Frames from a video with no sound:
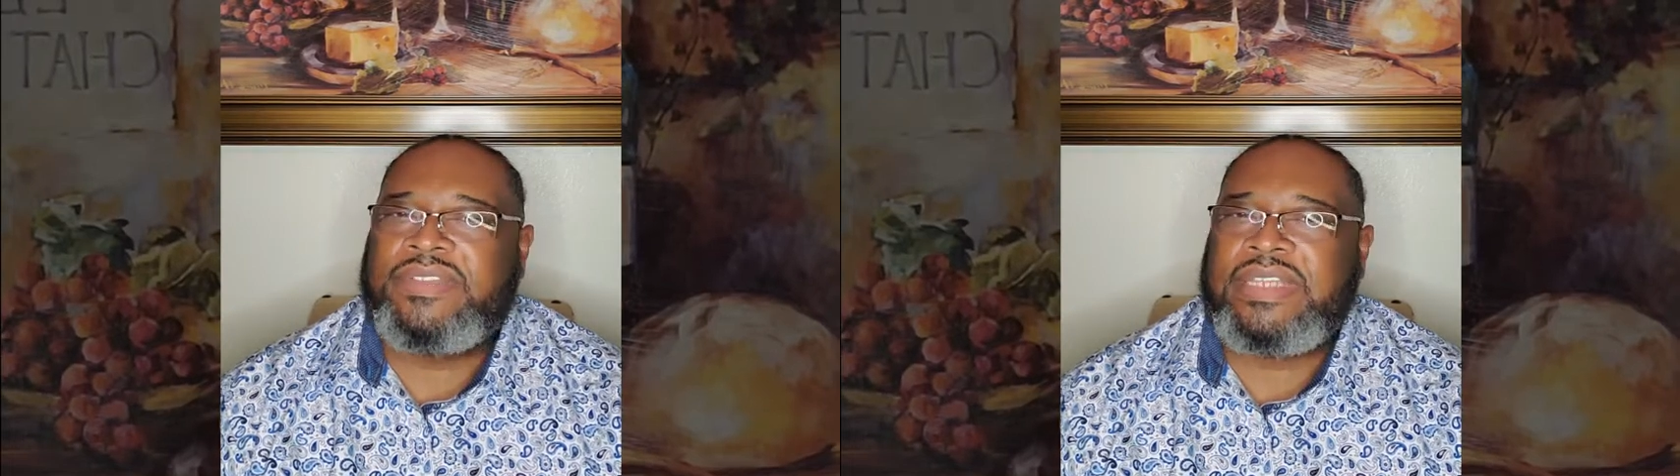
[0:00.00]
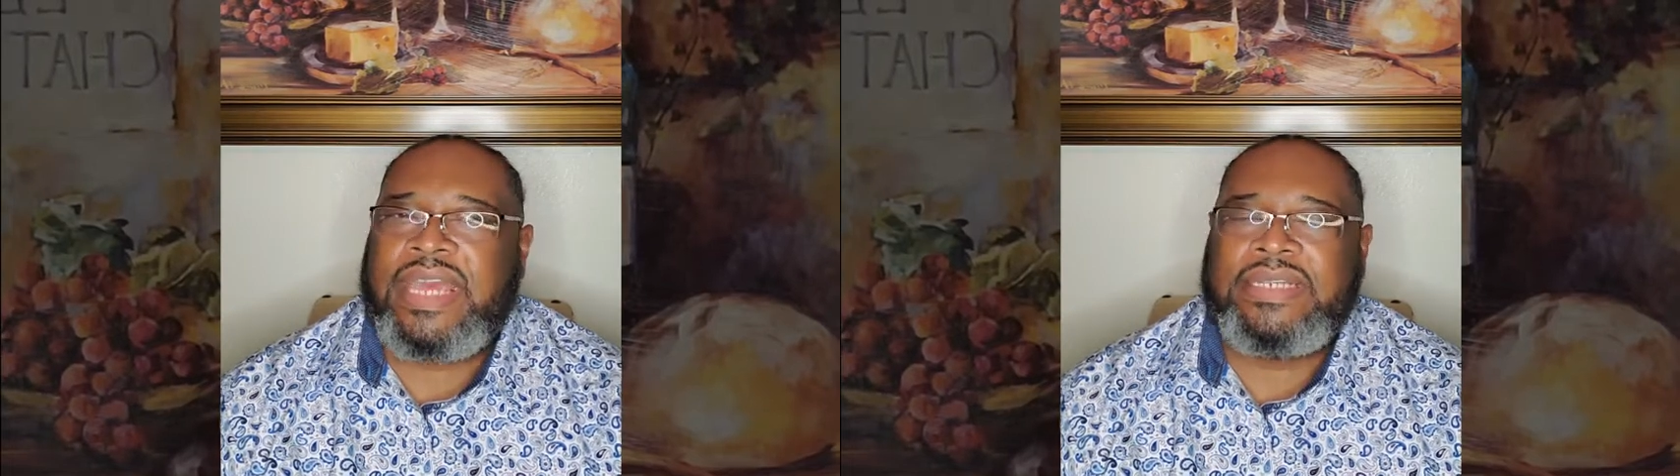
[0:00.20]

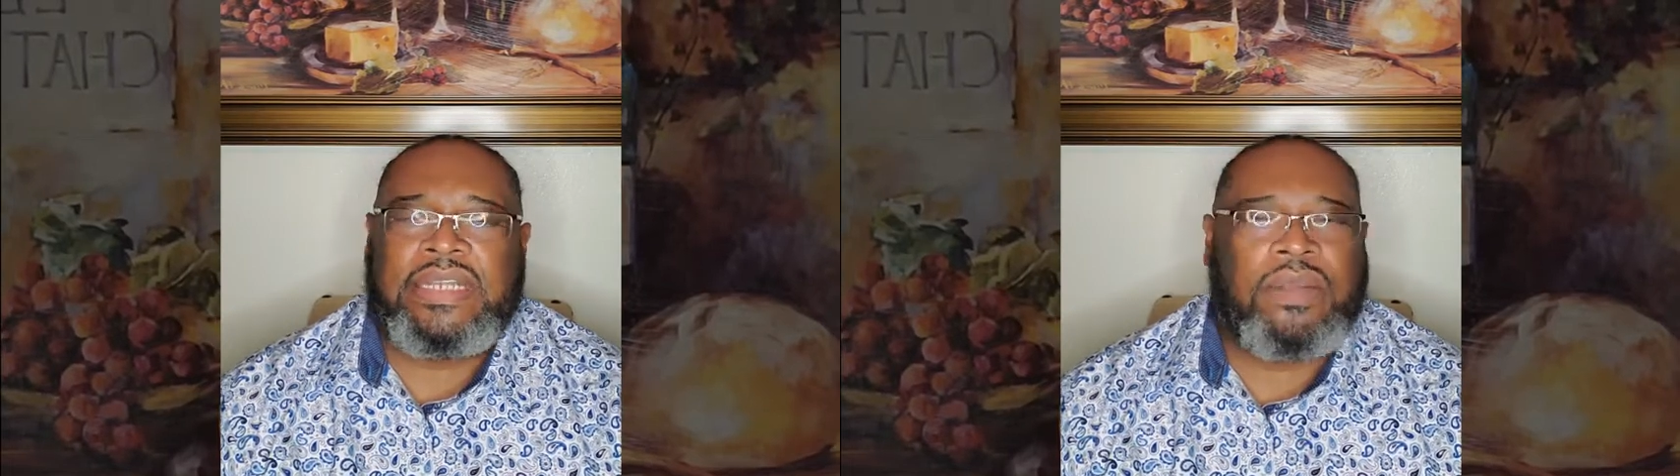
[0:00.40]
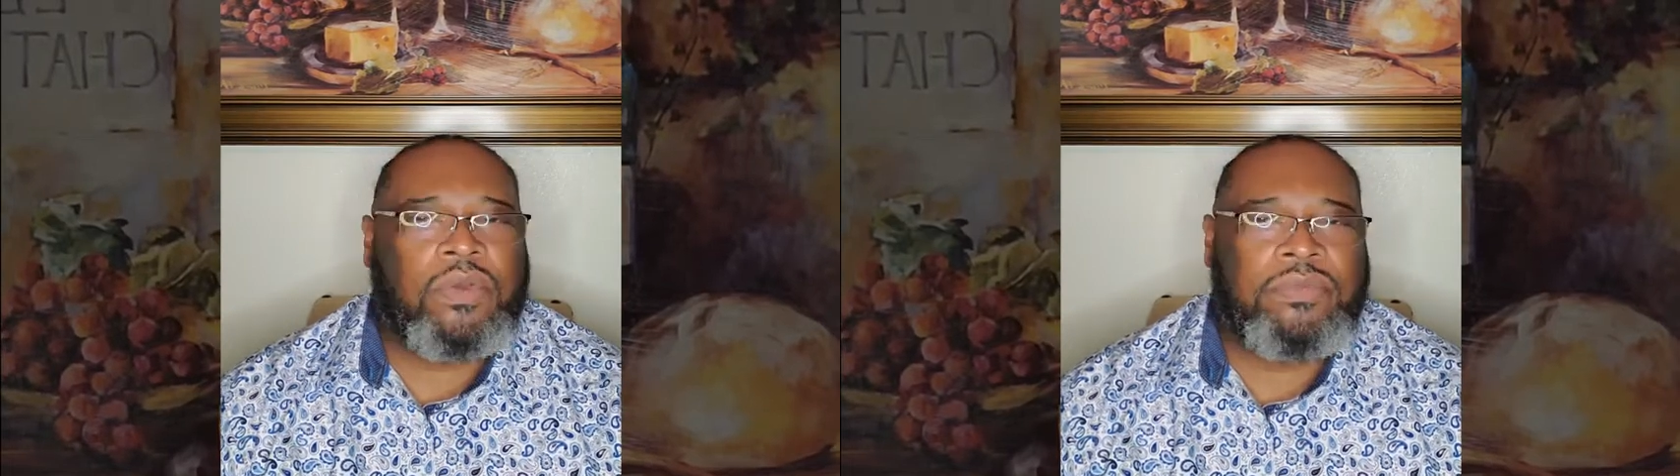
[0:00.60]
Scottie
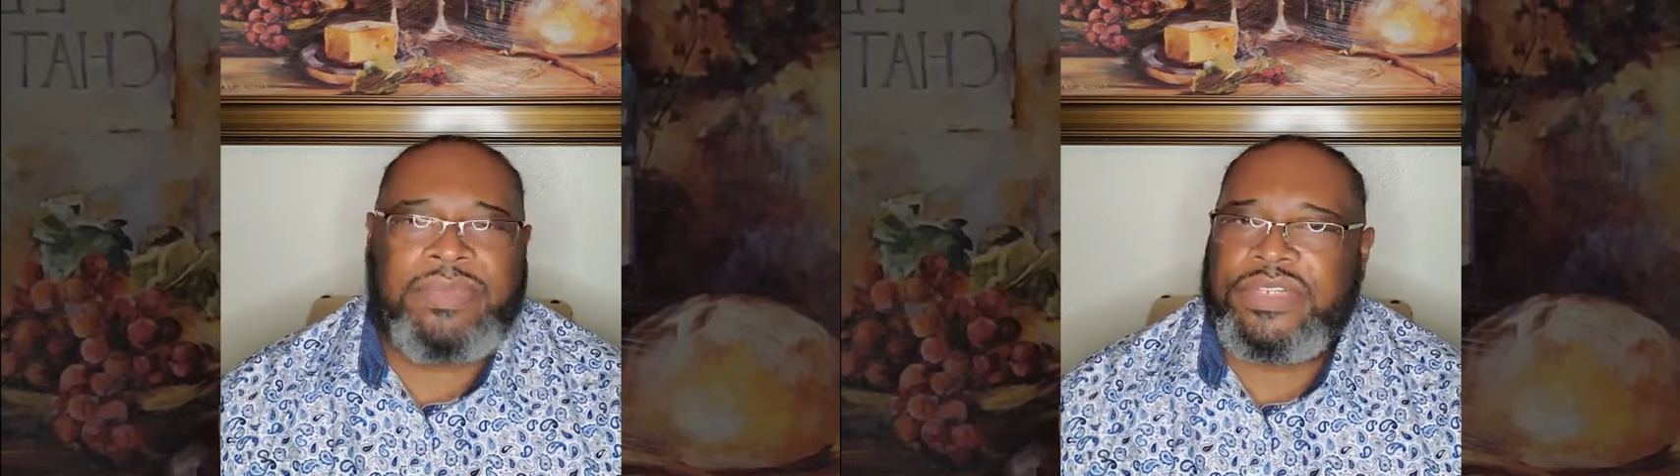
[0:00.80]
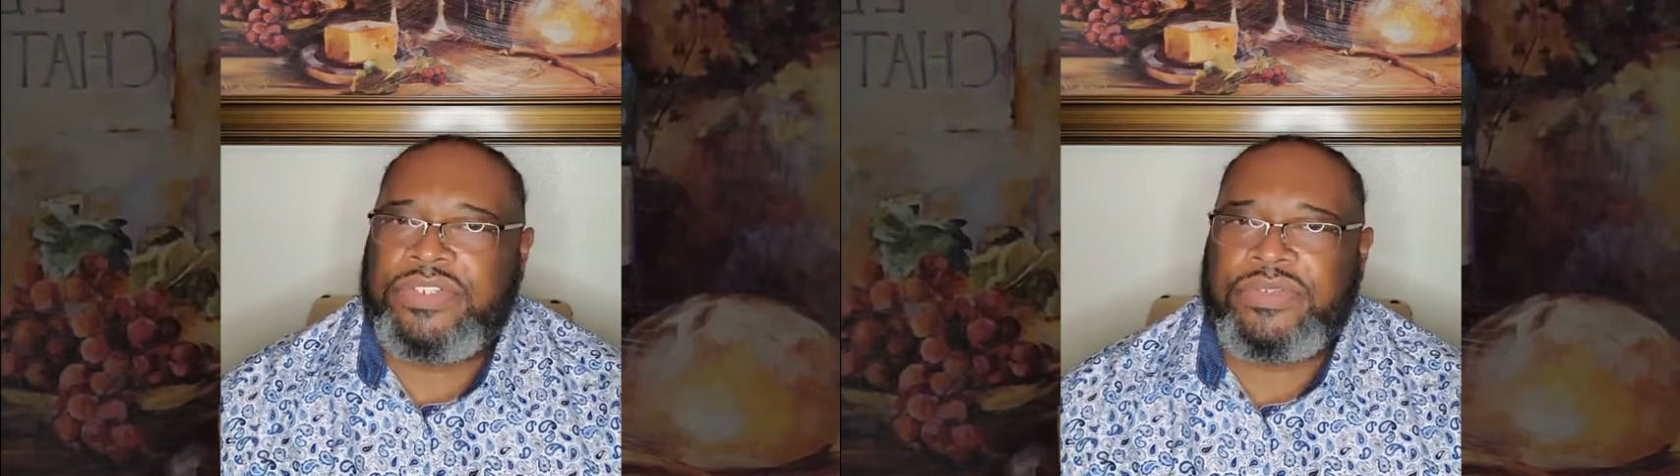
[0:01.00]
Tyrone
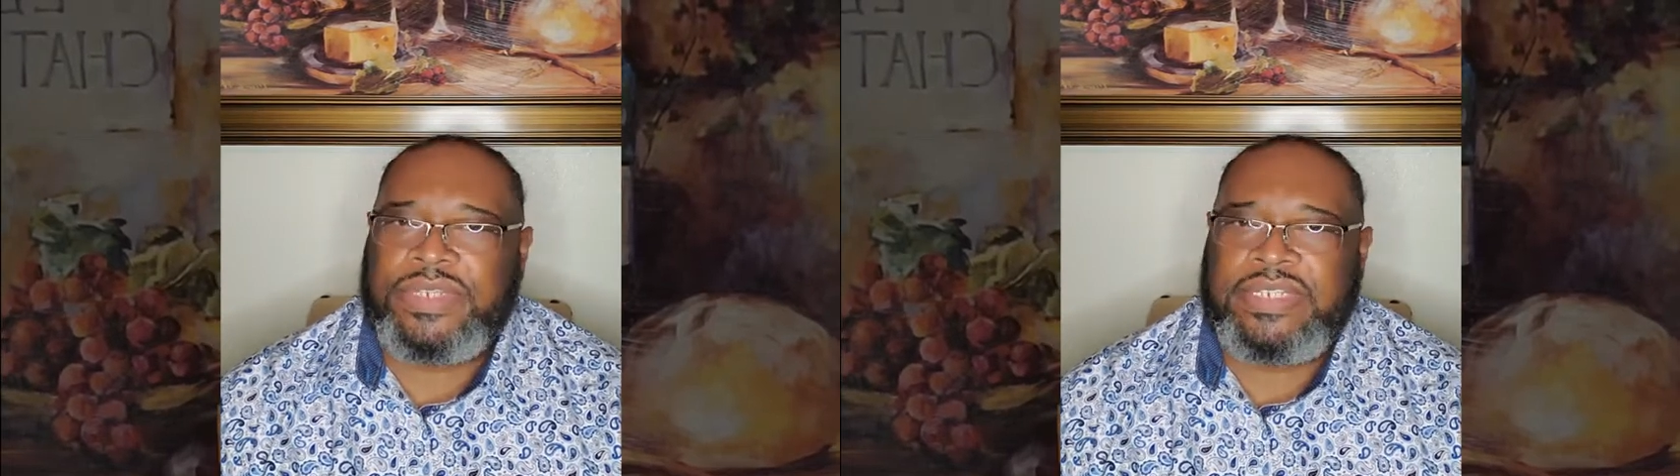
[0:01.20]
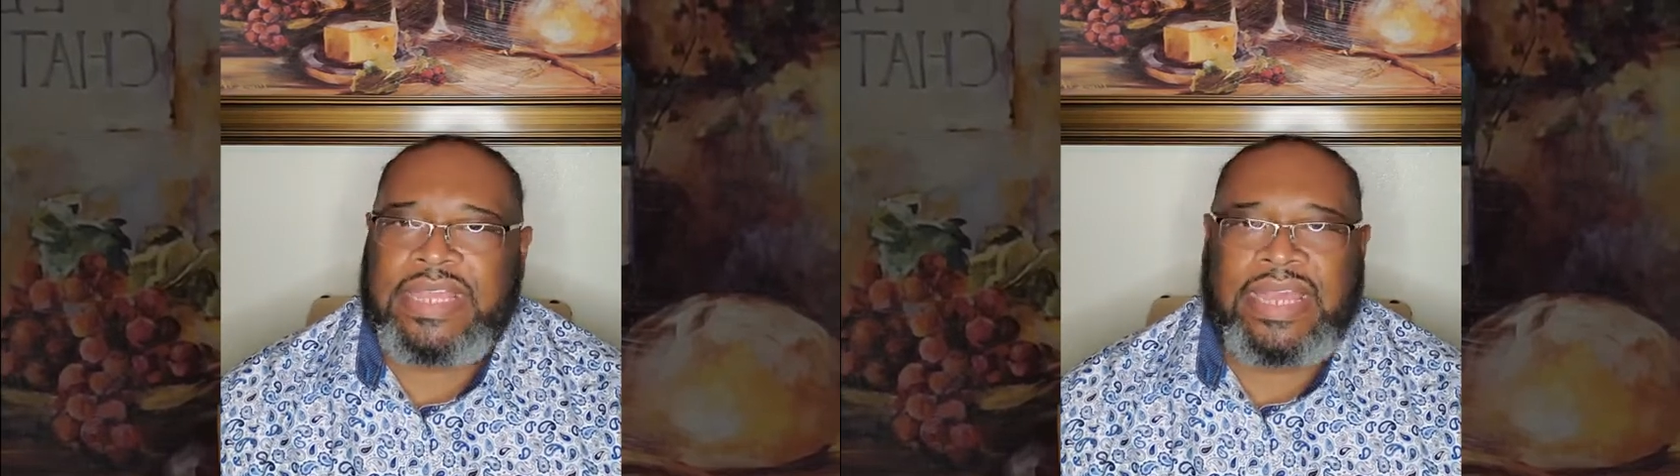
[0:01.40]
Ministries.